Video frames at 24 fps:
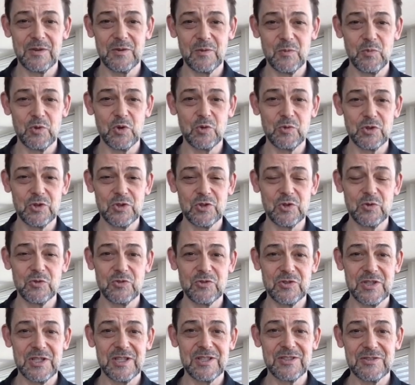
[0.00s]
We will
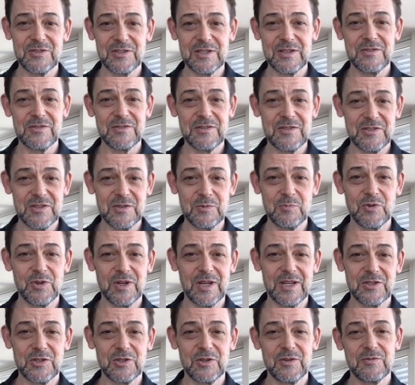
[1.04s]
use Qiskit's
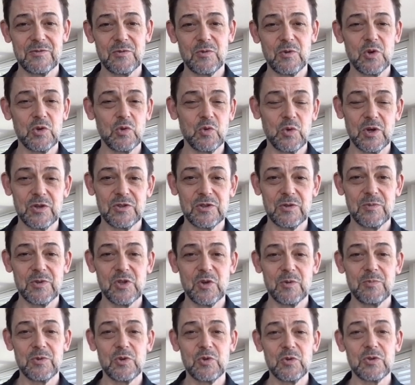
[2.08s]
simulator for a quantum
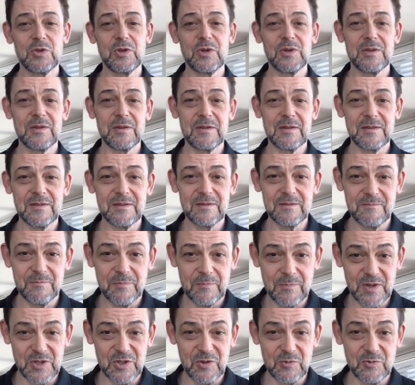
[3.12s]
computer,
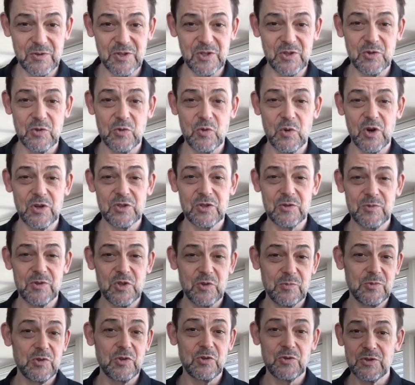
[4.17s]
but a real quantum
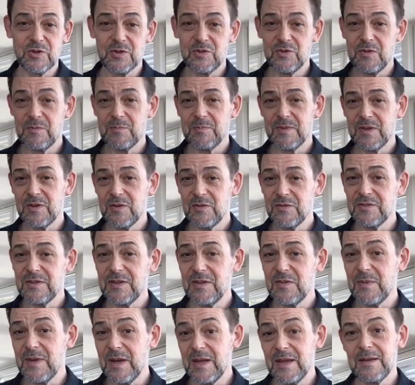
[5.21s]
computer could be used
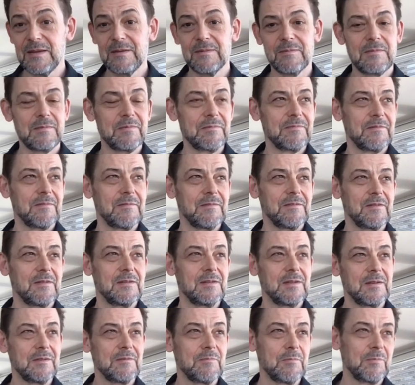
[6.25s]
as well.
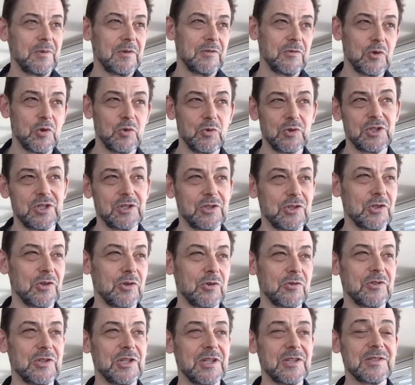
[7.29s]
Before we can
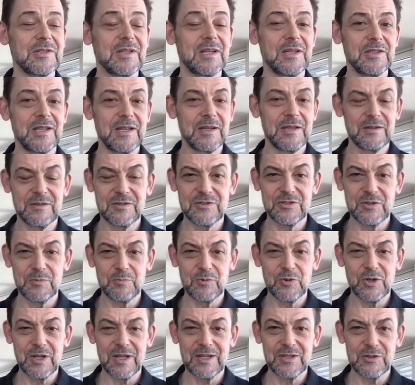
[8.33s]
use Qiskit and its
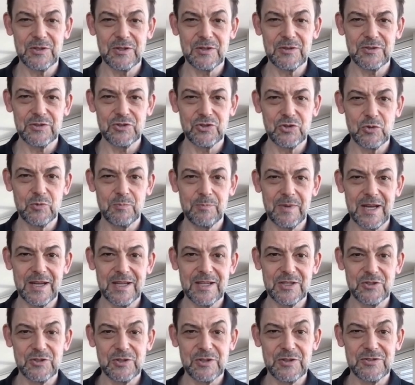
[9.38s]
simulator, the 2
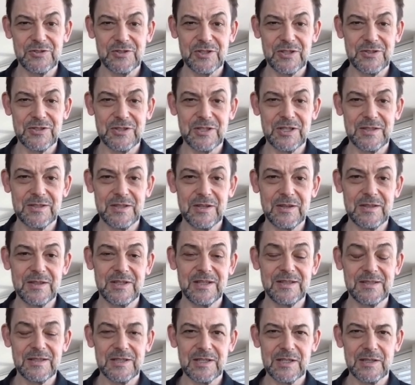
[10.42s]
packages, Qiskit and
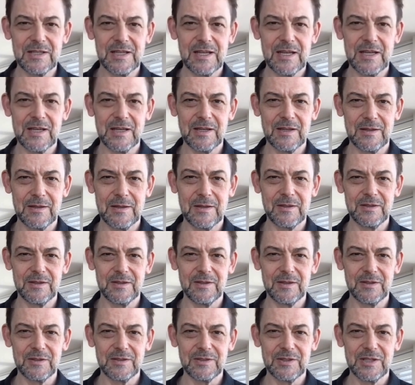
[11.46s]
Qiskit Air,
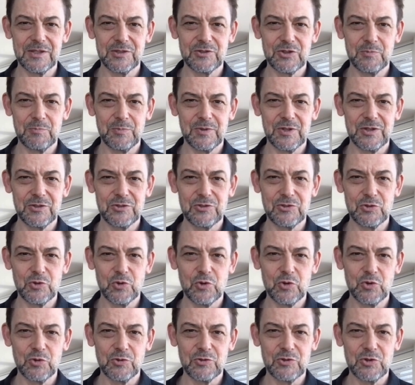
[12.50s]
need to be
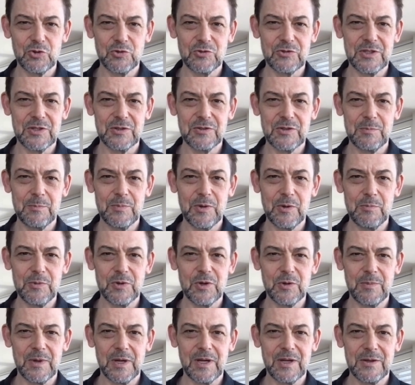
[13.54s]
installed using the pip
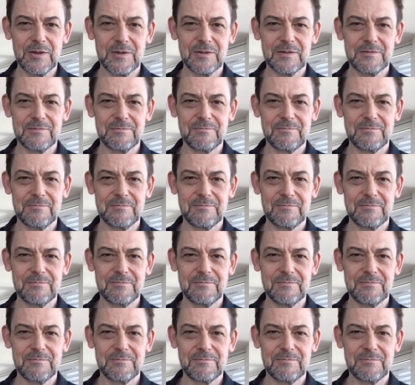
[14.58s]
command.